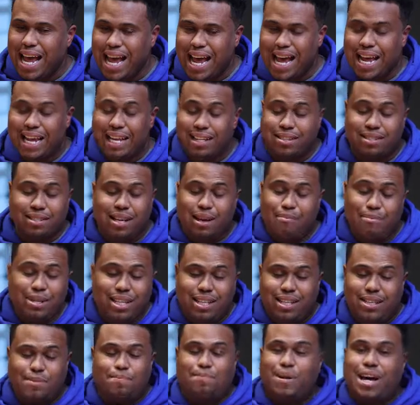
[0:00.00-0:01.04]
And I mean,
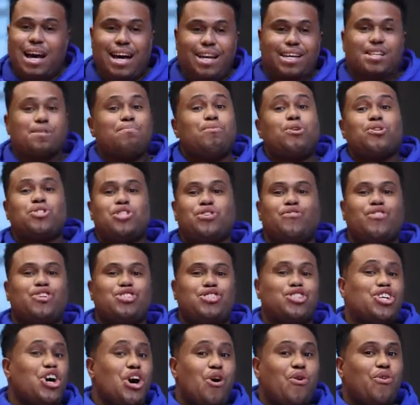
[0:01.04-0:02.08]
let's be honest, most of us
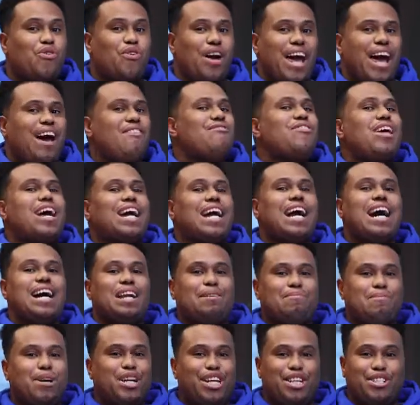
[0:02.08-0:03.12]
don't have that kind
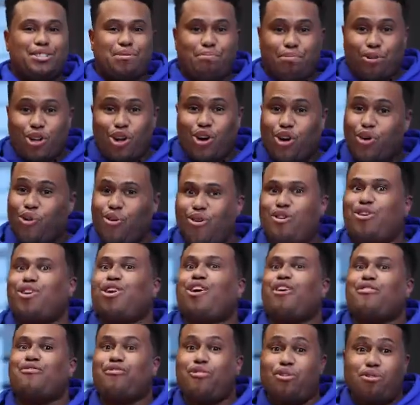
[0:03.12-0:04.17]
of money to blow on
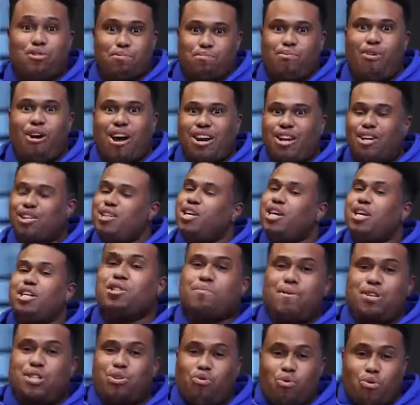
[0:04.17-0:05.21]
our first product,
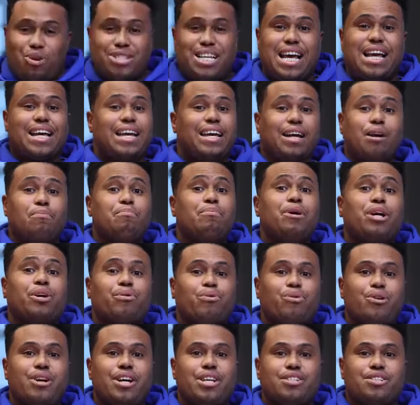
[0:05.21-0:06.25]
especially when we're taking a big
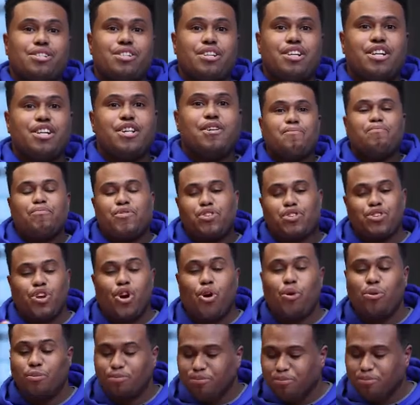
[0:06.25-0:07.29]
risk.
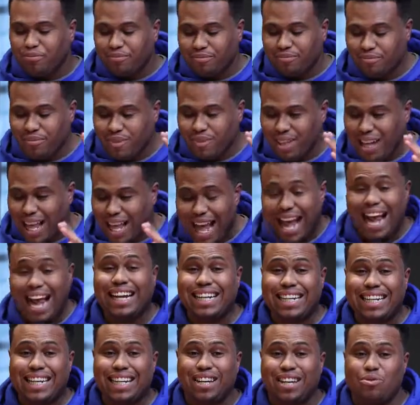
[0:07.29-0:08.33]
So I
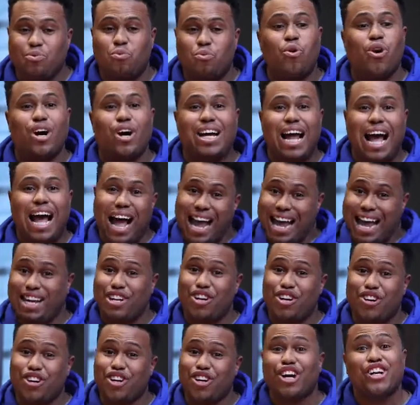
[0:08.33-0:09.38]
did what I had
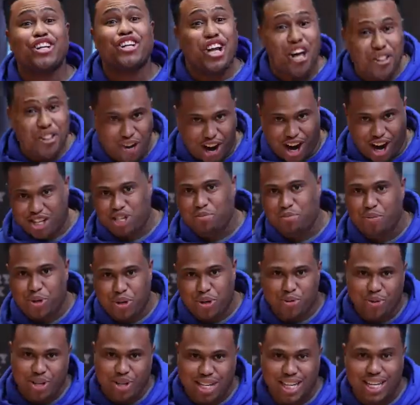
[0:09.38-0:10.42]
heard another
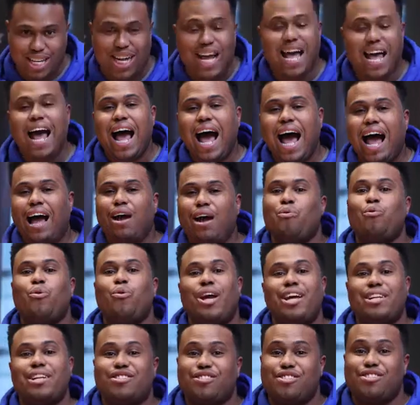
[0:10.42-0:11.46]
entrepreneur did. I
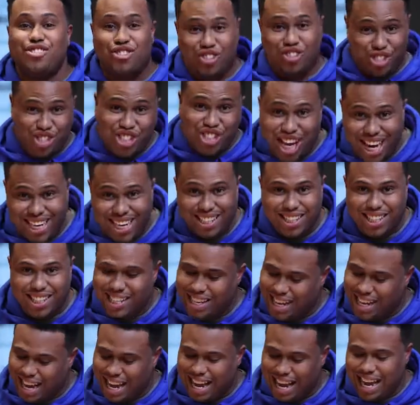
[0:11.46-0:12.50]
went to China.
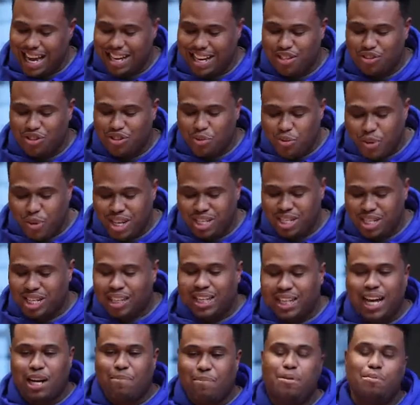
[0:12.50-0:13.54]
And the reason a
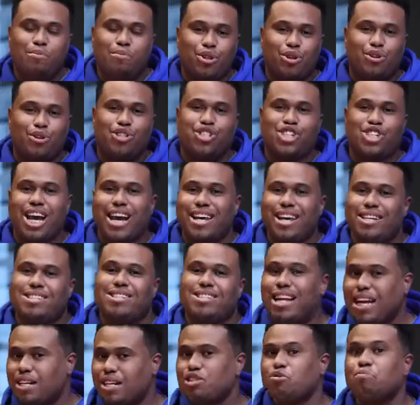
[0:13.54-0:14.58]
lot of people go to China is
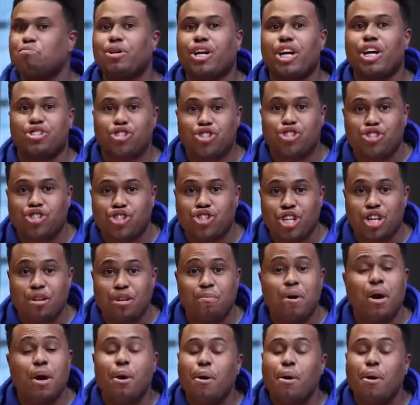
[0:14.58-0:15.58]
not just because it's cheap,